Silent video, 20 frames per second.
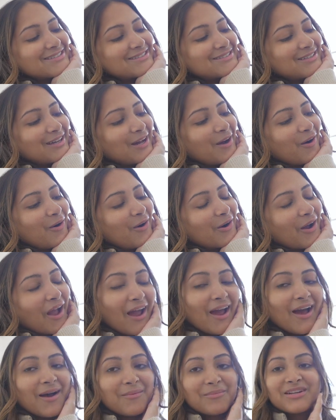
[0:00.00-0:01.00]
So,
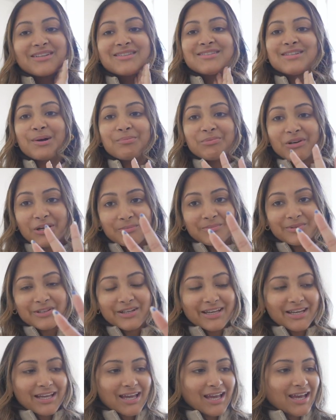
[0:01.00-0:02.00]
okay, I'm gonna stop
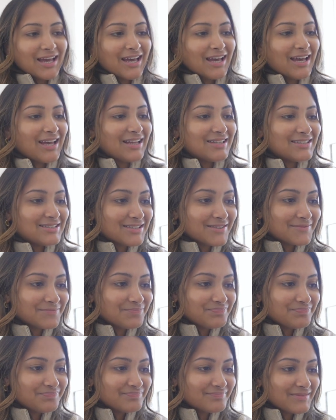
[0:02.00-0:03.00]
rambling and
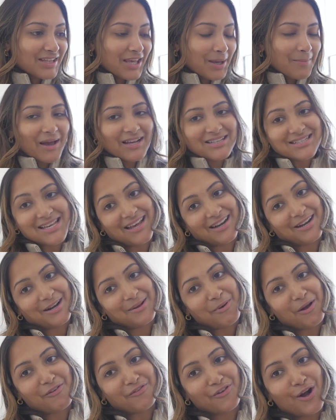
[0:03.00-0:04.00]
get back to
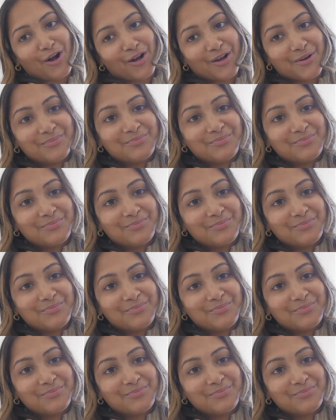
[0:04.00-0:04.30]
editing my vlog.